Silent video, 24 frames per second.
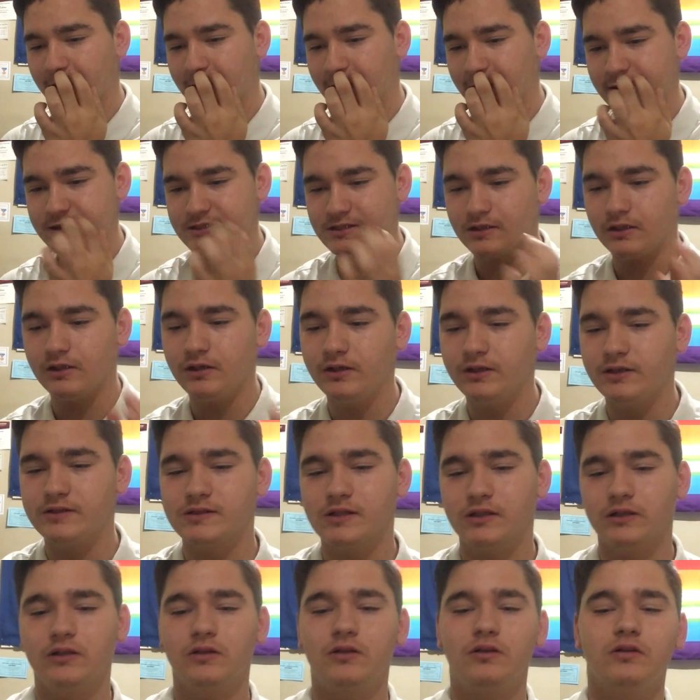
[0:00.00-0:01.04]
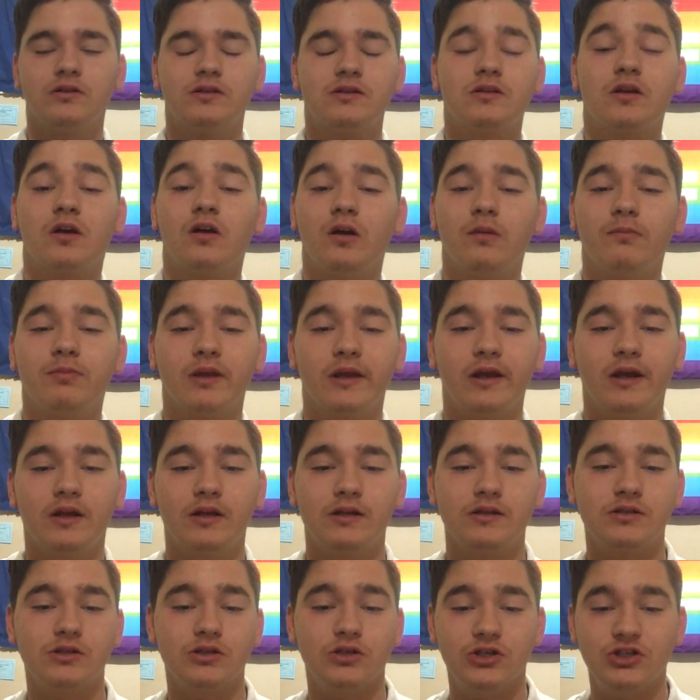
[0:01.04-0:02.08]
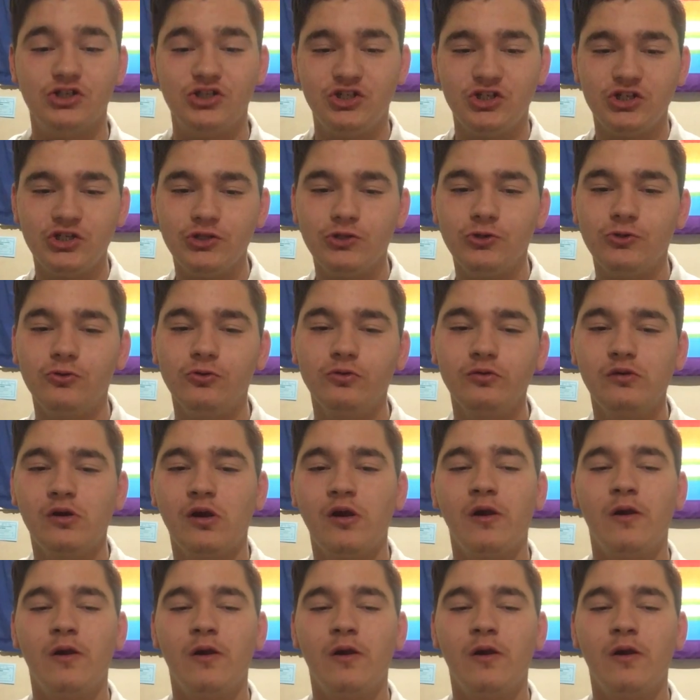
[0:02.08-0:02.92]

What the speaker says: This look's a little complicated to do,